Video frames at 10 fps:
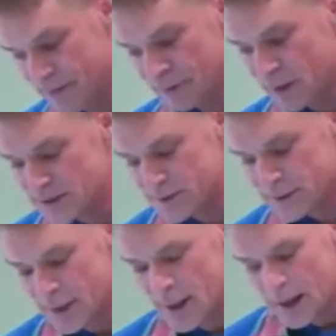for us
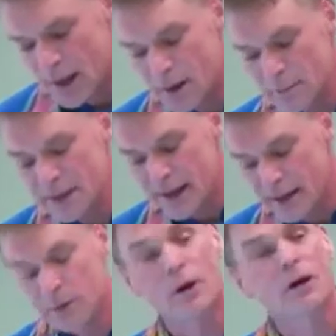to come
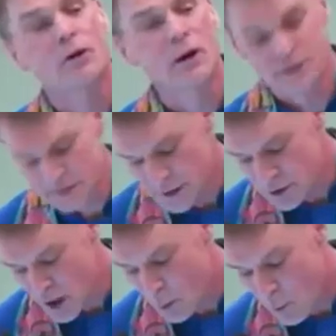together across
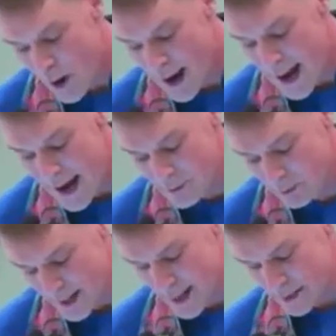such a
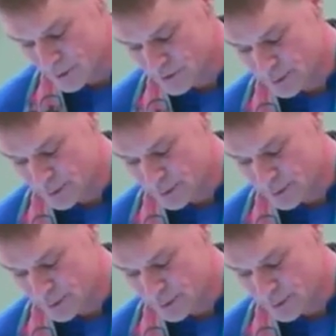wide range of